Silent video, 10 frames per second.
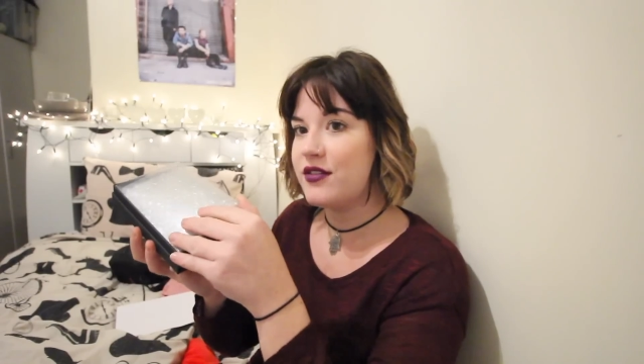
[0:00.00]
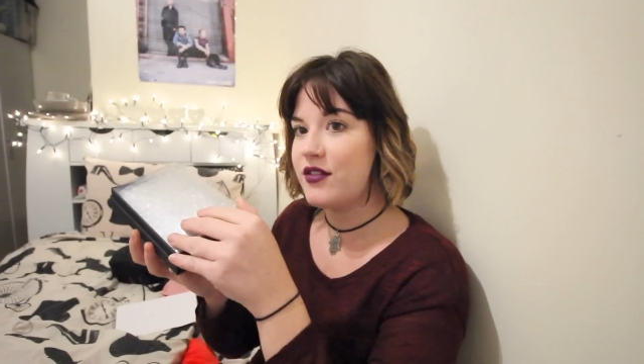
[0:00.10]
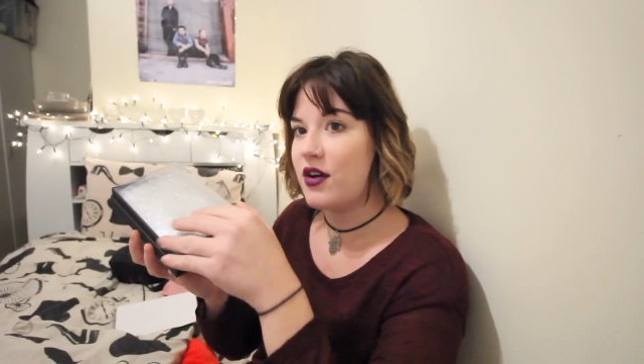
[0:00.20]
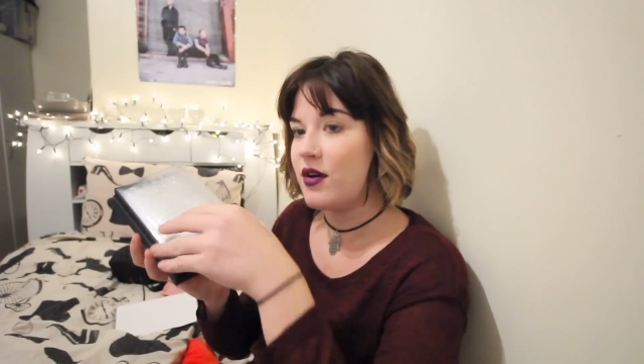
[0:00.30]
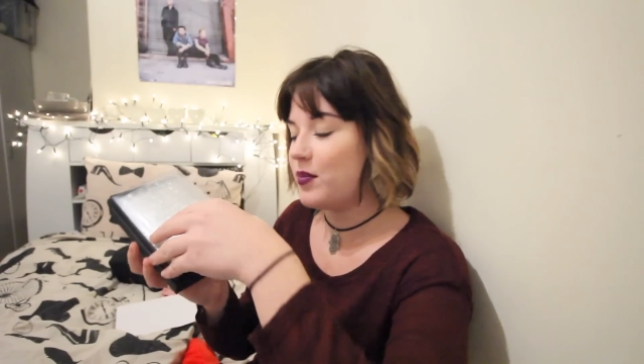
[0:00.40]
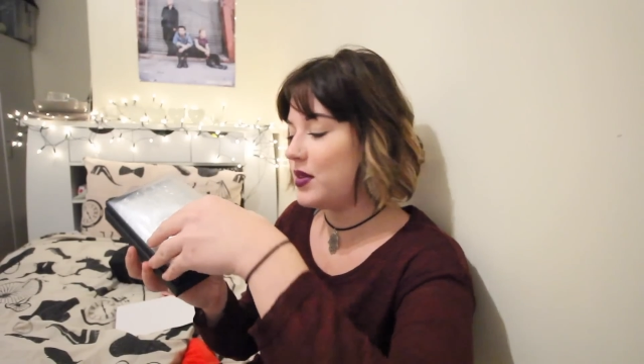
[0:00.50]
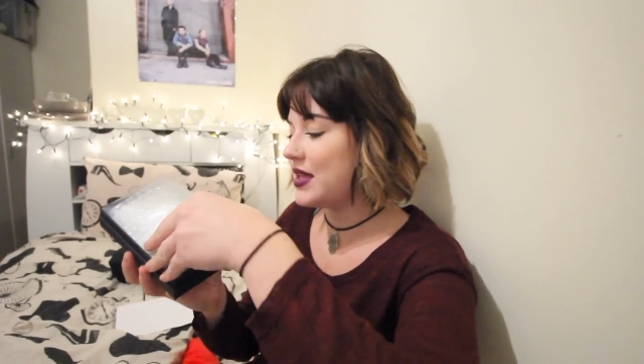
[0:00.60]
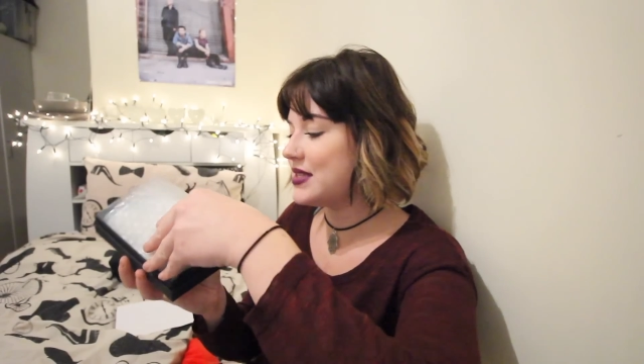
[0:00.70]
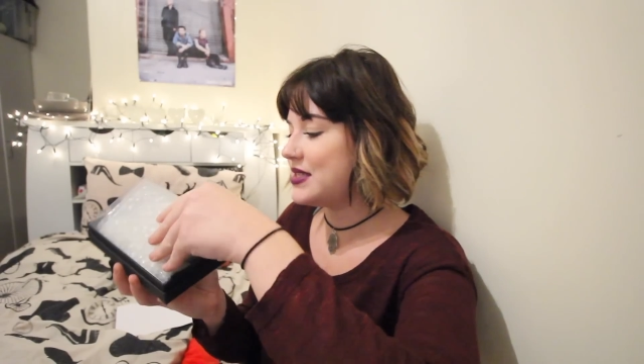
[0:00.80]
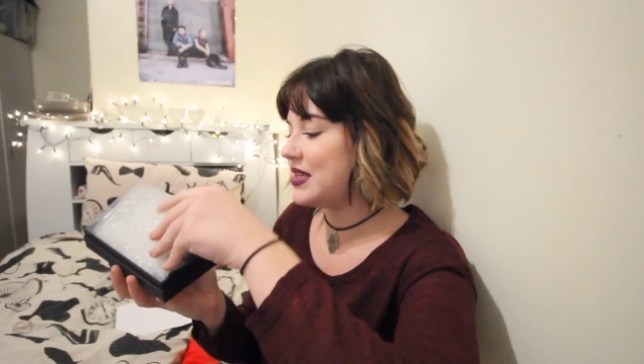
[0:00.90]
They've got
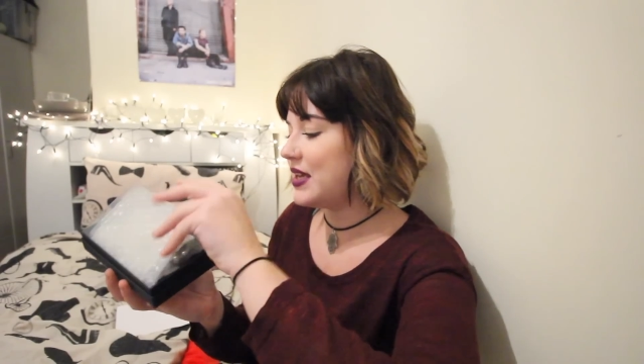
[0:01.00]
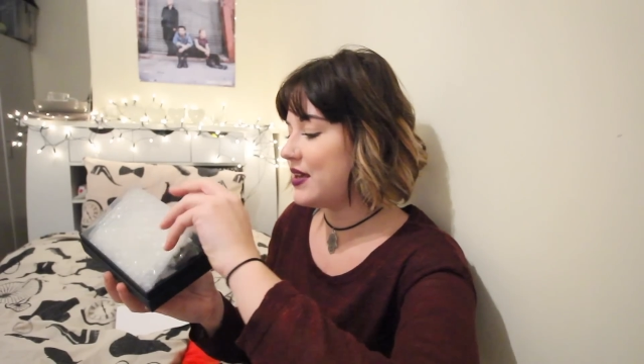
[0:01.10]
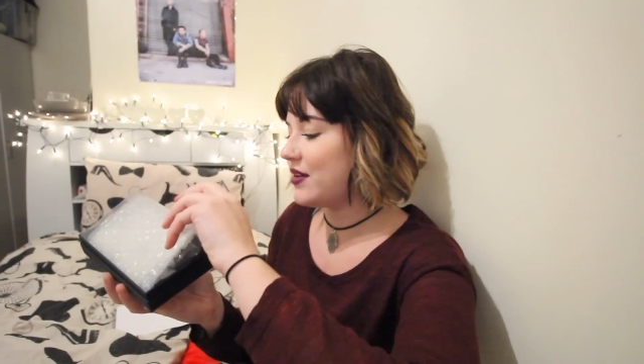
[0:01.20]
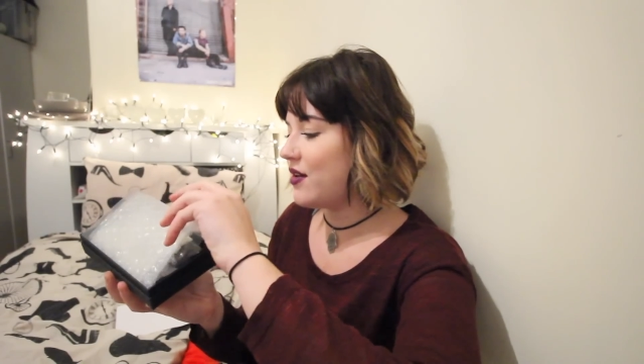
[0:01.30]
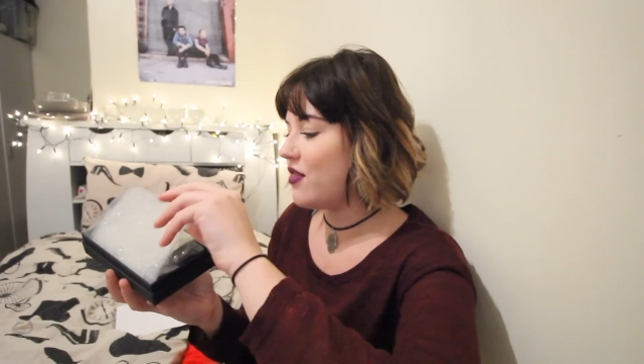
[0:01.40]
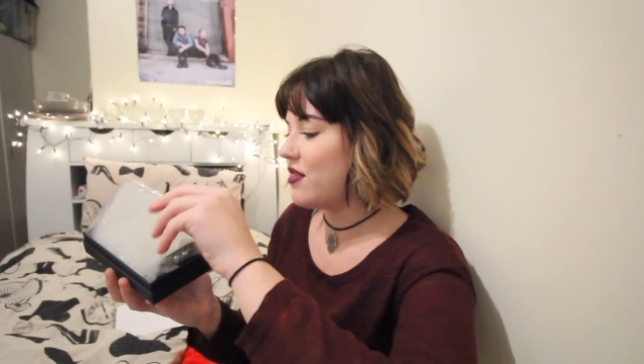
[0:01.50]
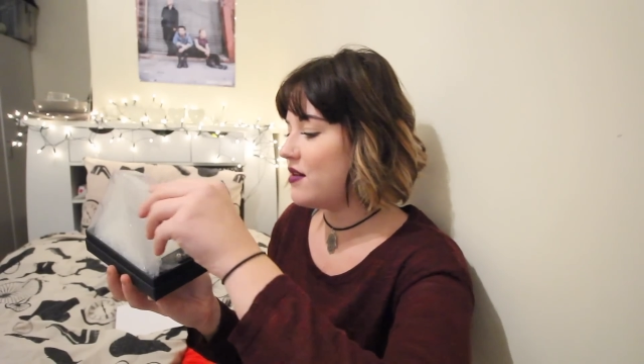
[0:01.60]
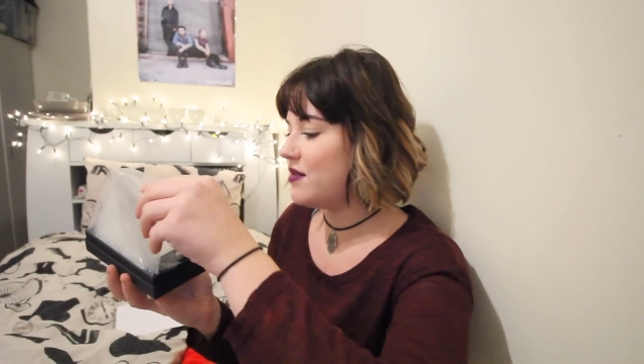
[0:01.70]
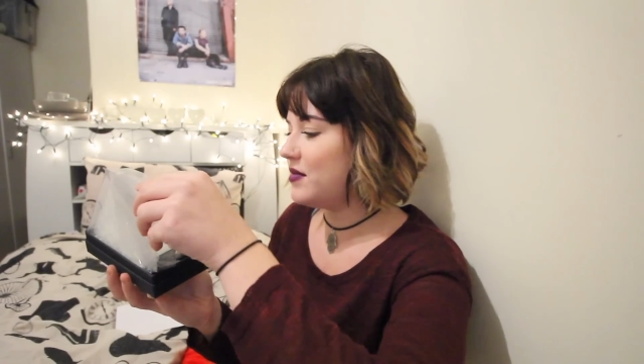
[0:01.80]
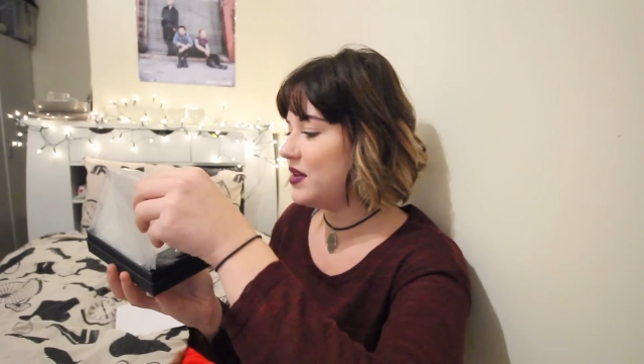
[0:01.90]
plastic on
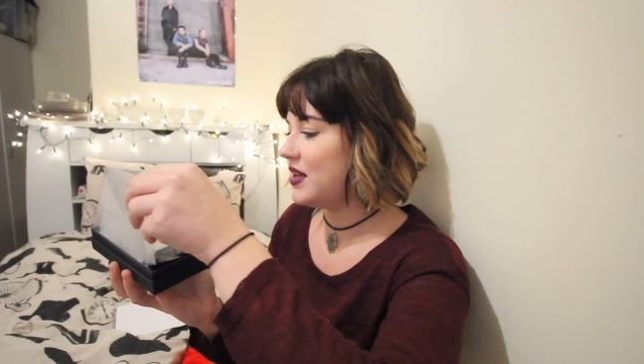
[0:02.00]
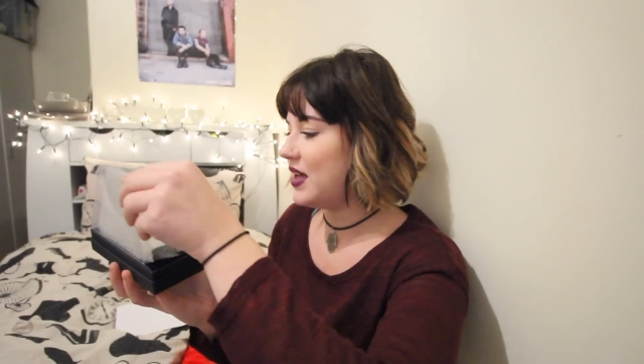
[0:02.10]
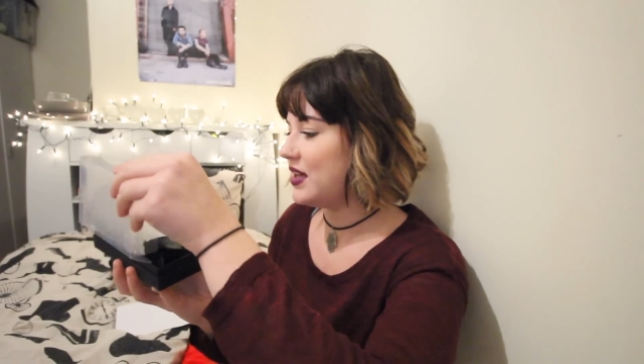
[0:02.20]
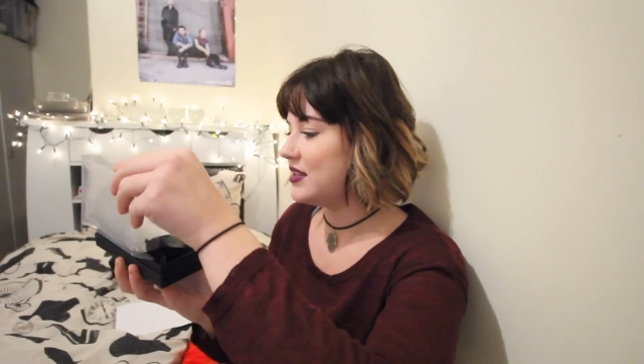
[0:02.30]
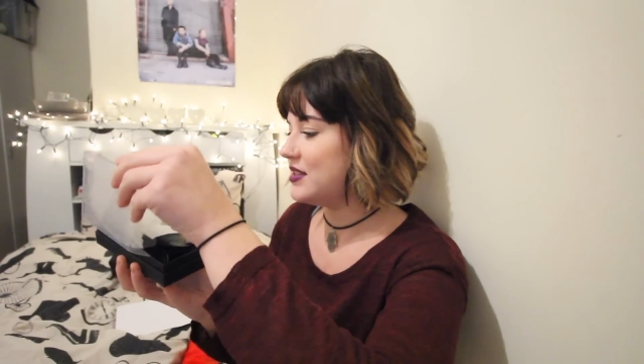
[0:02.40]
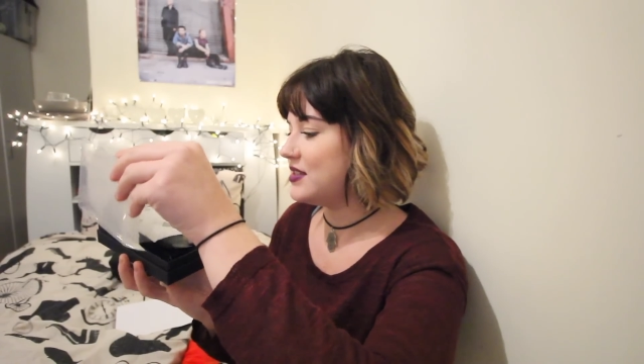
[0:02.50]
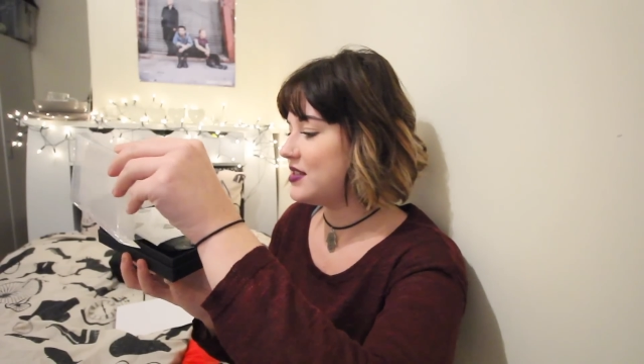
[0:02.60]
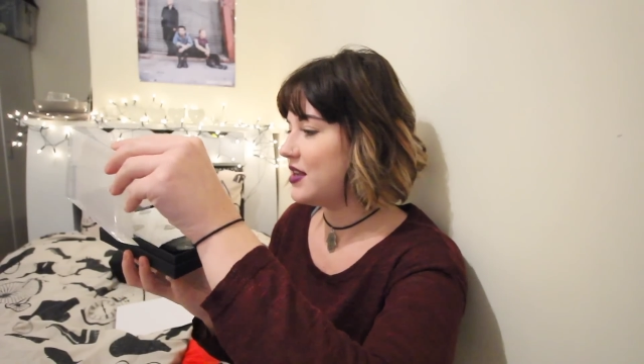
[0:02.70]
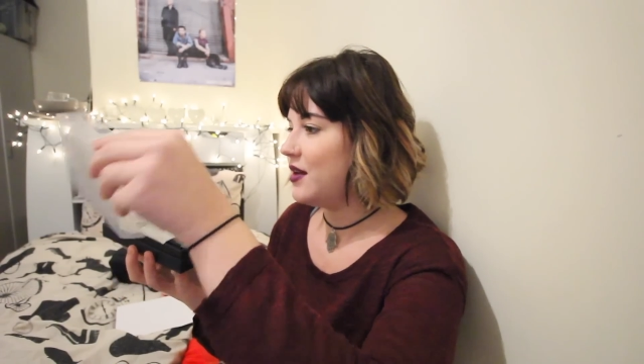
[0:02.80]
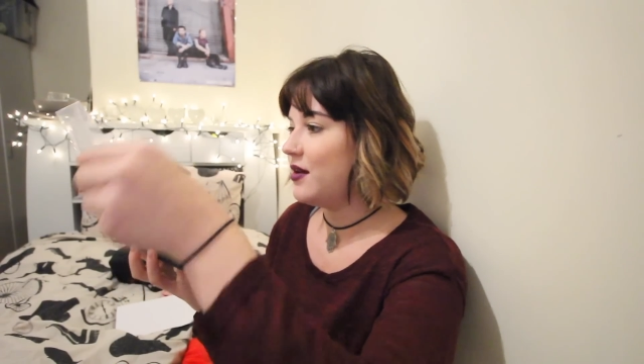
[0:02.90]
them and